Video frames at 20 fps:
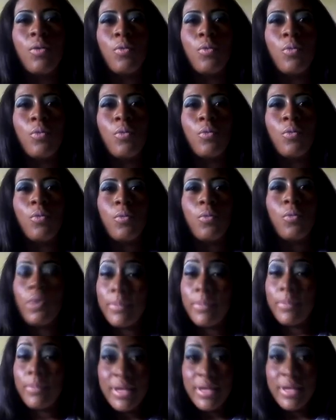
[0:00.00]
What
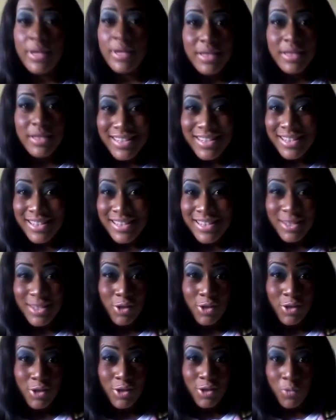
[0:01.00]
business is
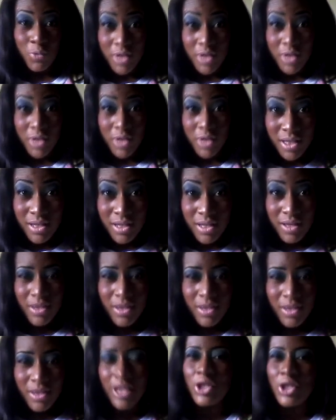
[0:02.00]
yours
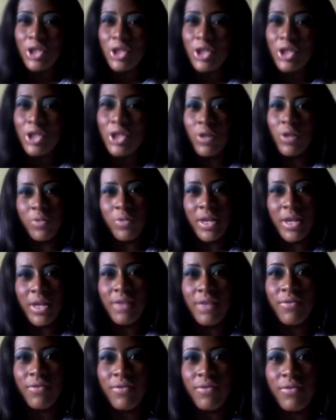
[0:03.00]
that she wear weave?
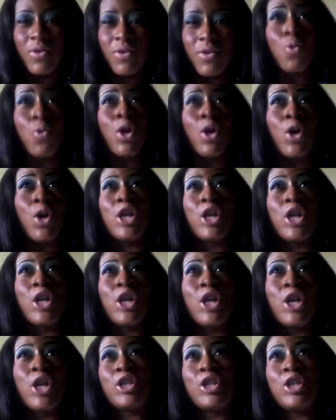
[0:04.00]
Oh,
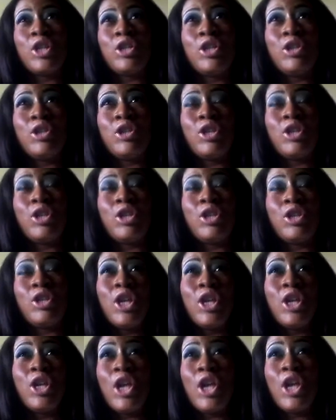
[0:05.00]
King
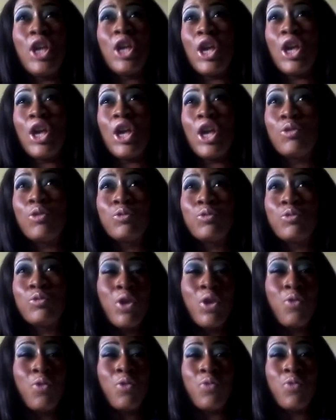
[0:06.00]
Kellz
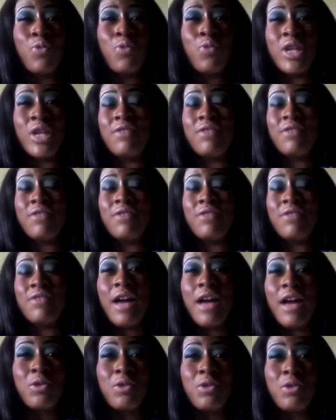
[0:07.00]
wear weave. I
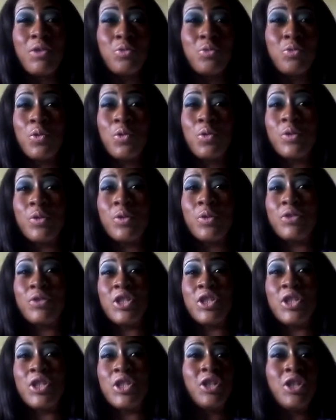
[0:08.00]
don't know if
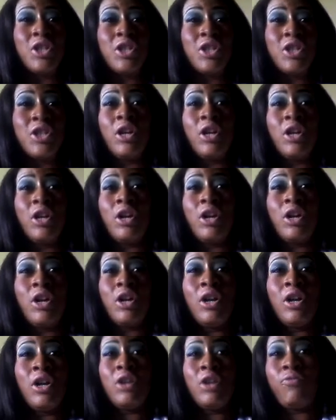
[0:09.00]
she's a
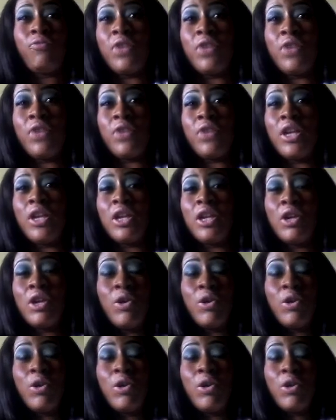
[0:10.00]

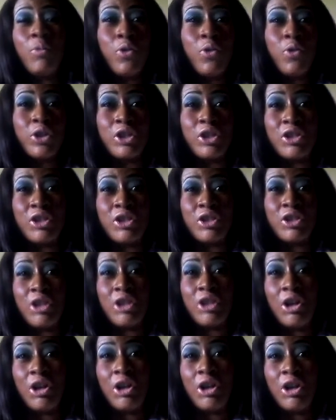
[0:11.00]
femme or
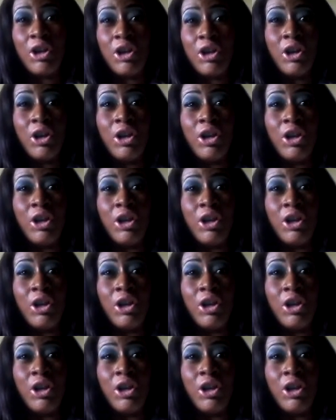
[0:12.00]
stud?